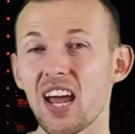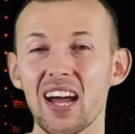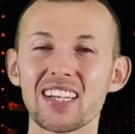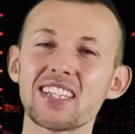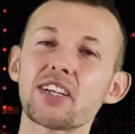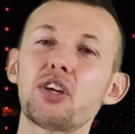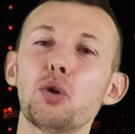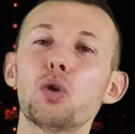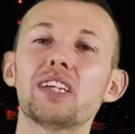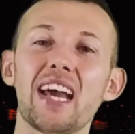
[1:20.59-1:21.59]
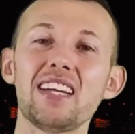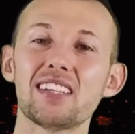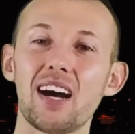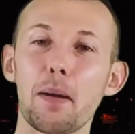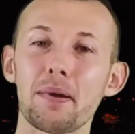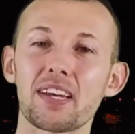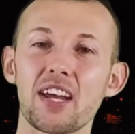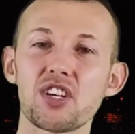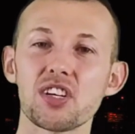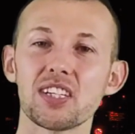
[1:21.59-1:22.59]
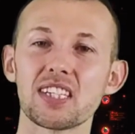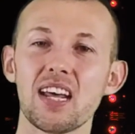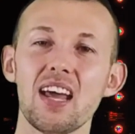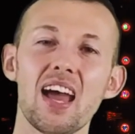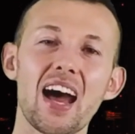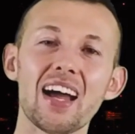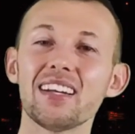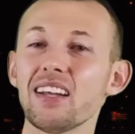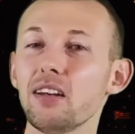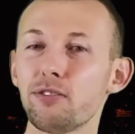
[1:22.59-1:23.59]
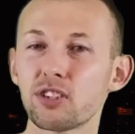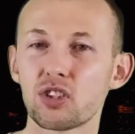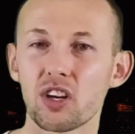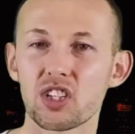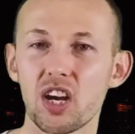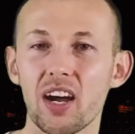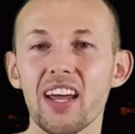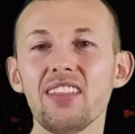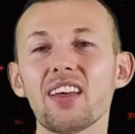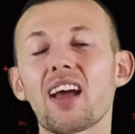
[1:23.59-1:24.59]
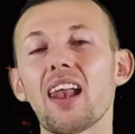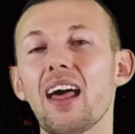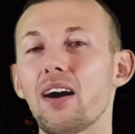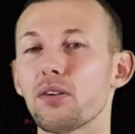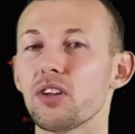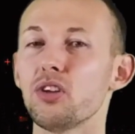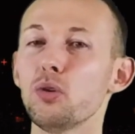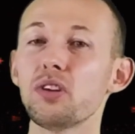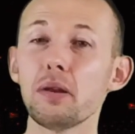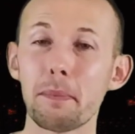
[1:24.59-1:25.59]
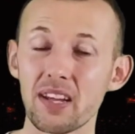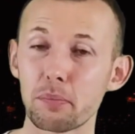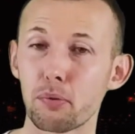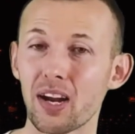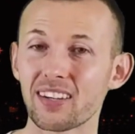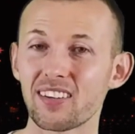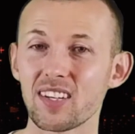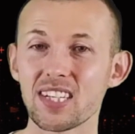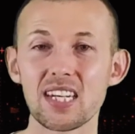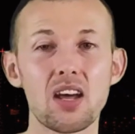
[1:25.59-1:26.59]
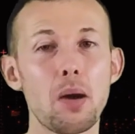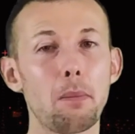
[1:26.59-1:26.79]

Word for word: and secure data applications and infrastructure in the cloud using best practices,